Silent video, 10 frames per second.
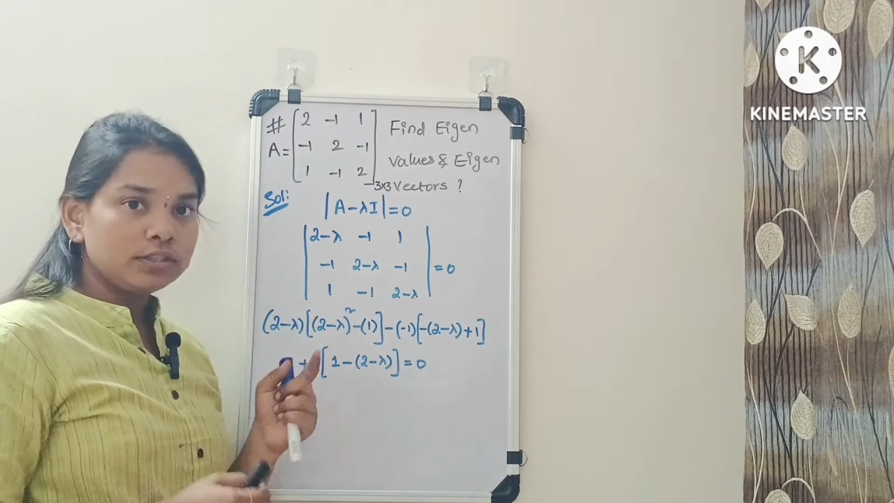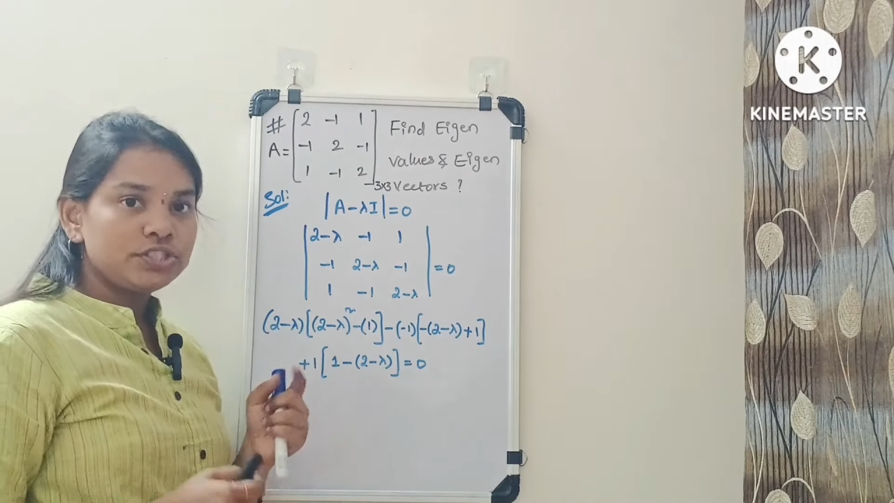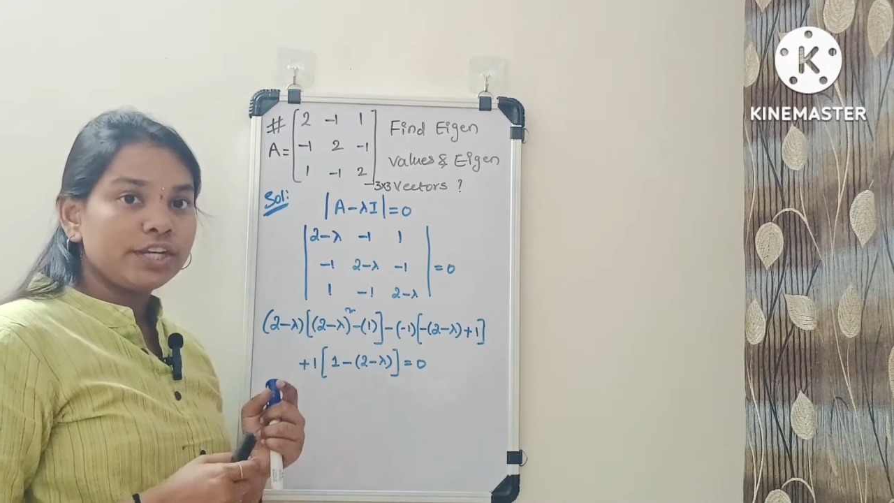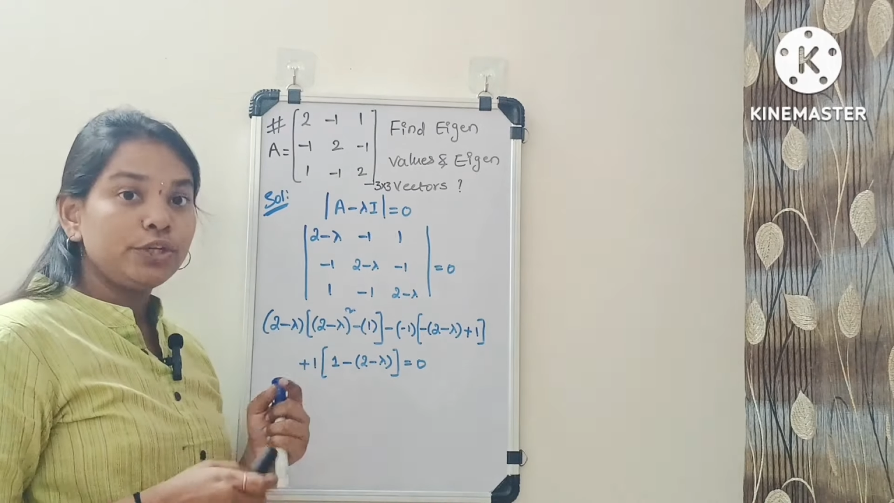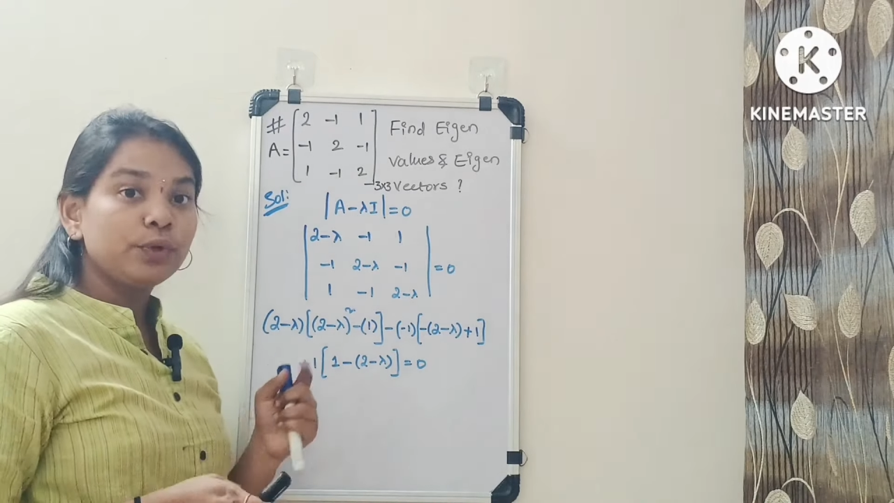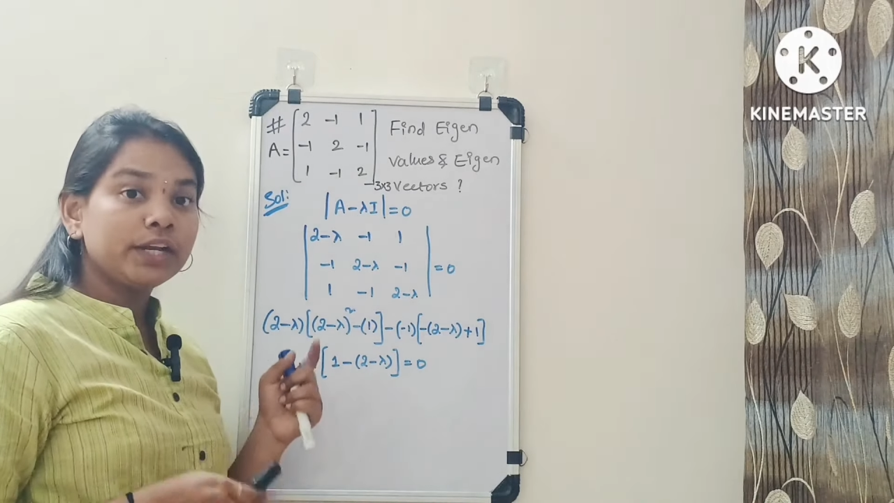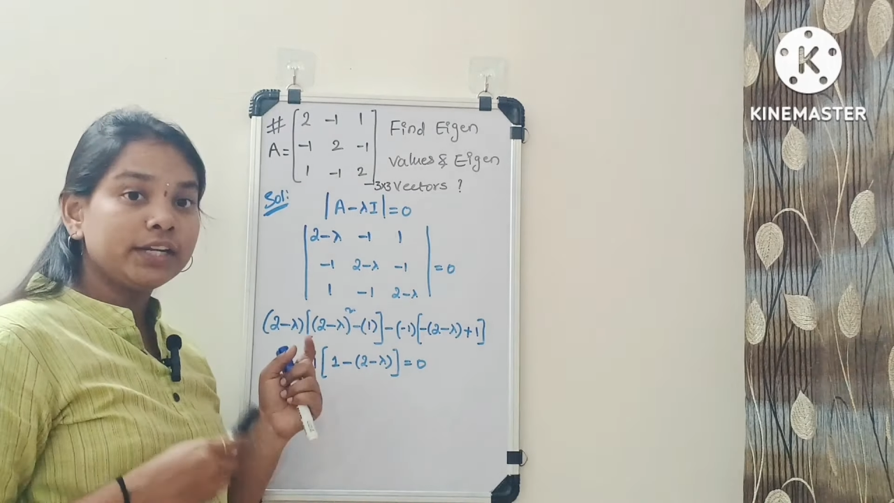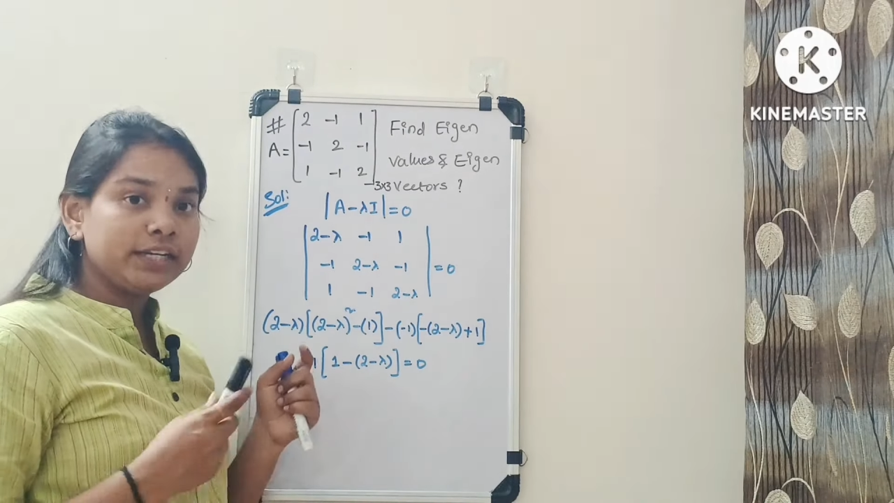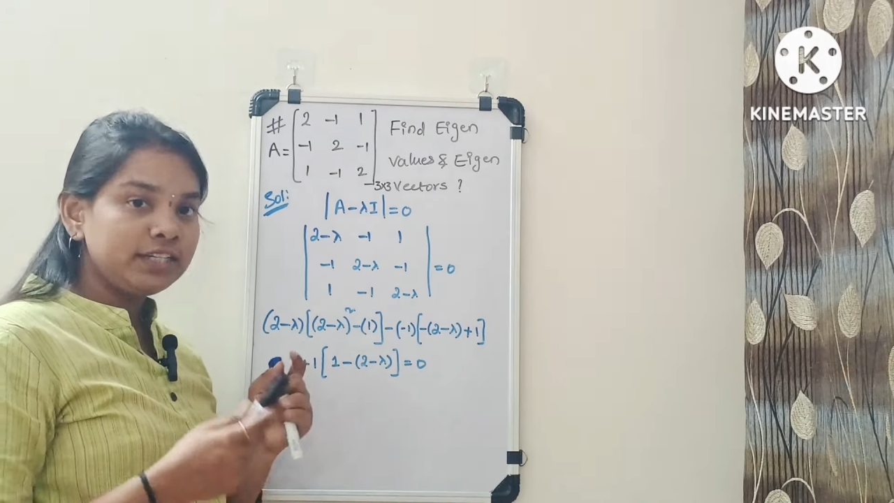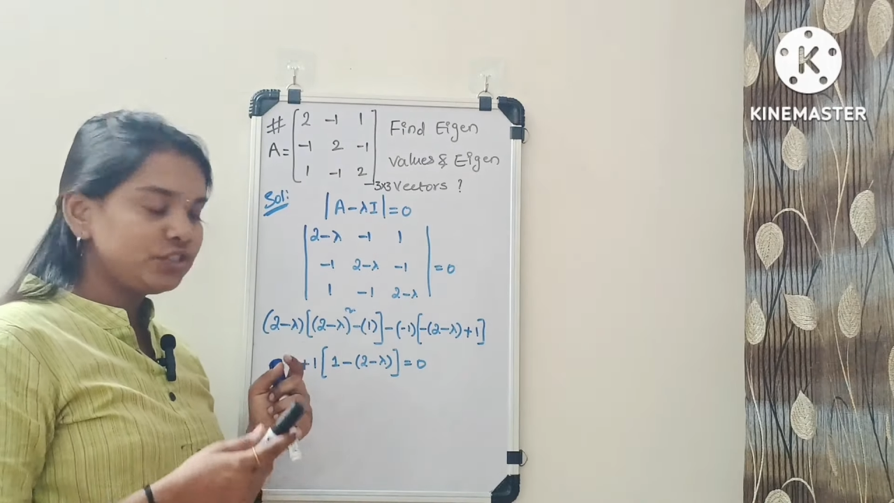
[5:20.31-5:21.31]
check, you
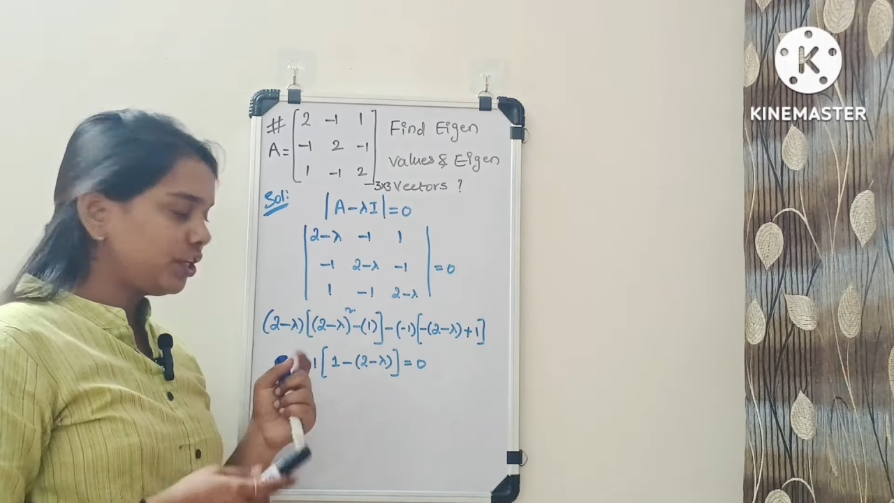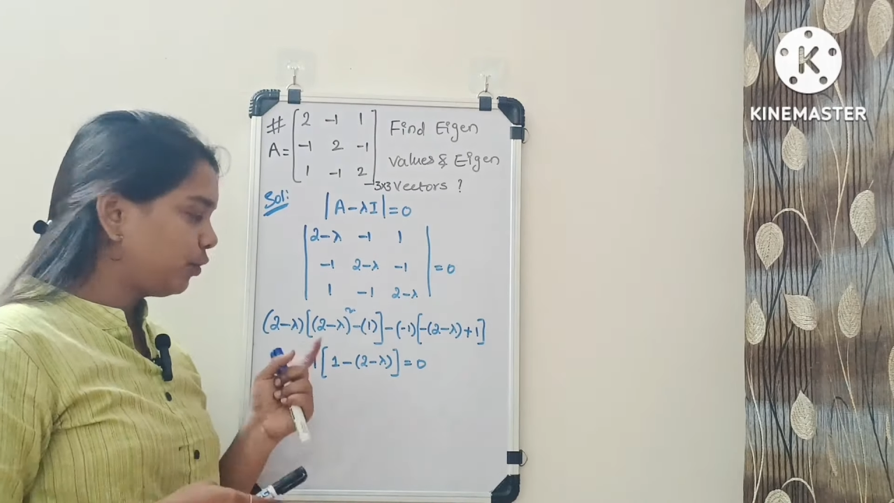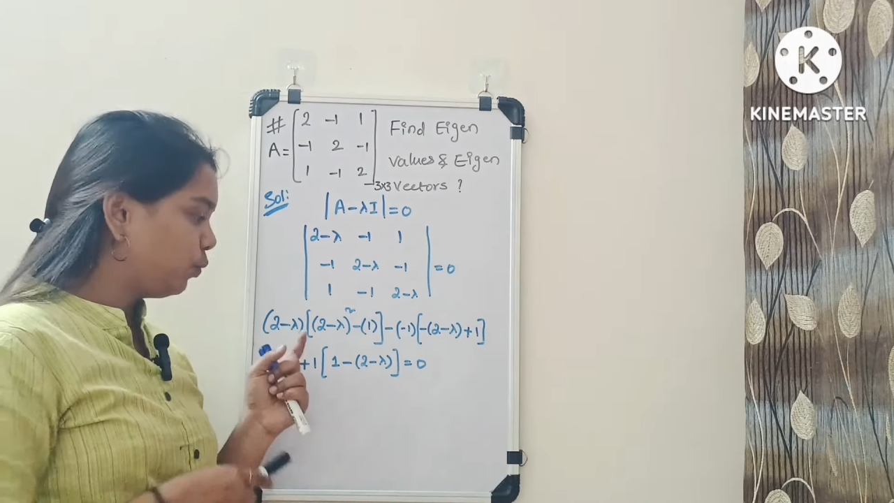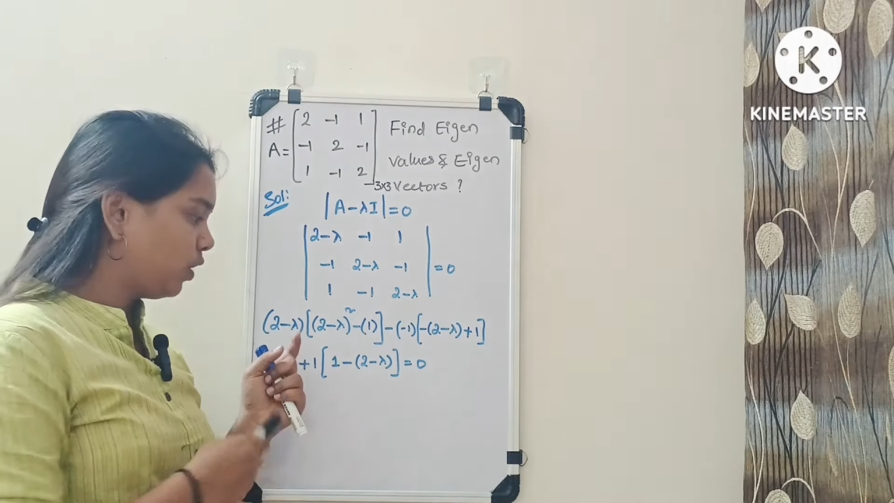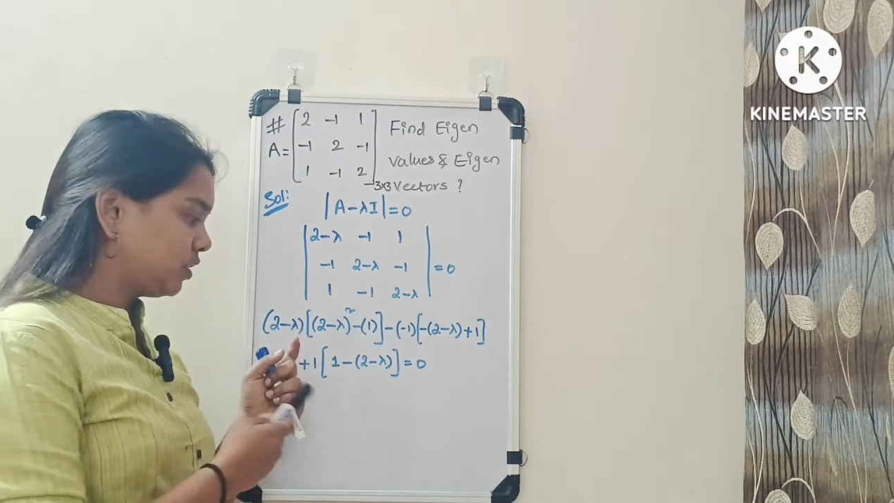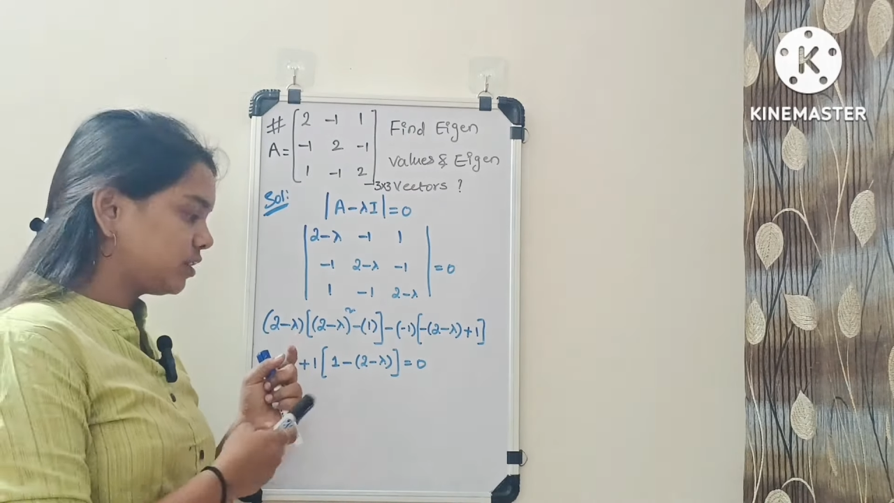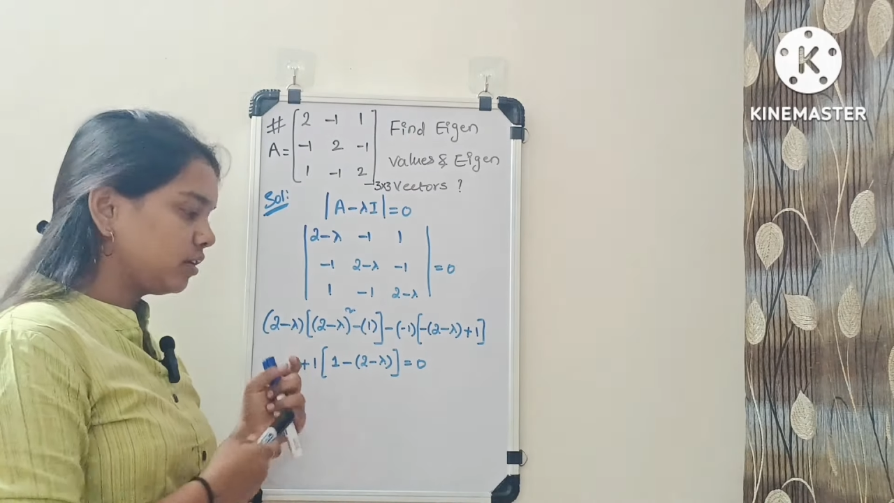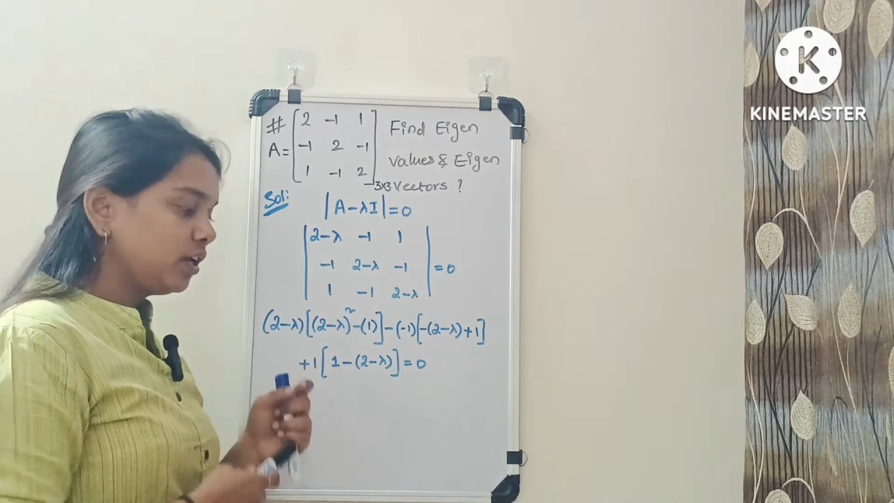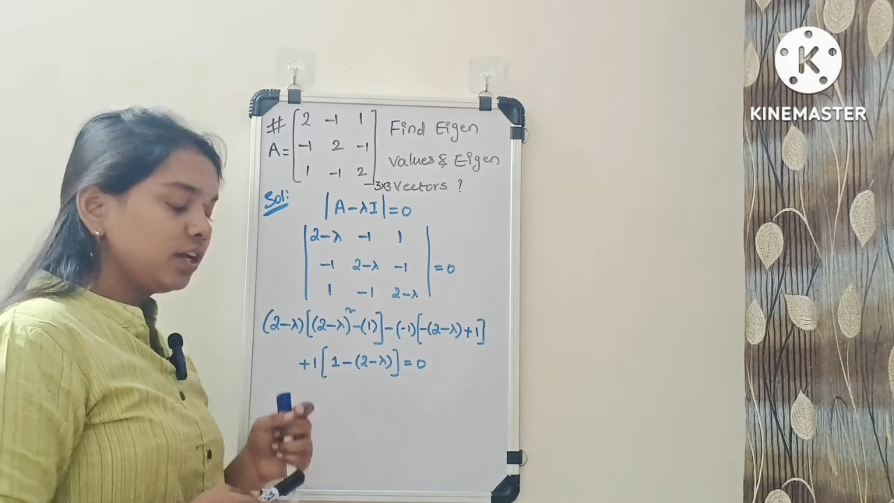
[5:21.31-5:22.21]
can recheck once.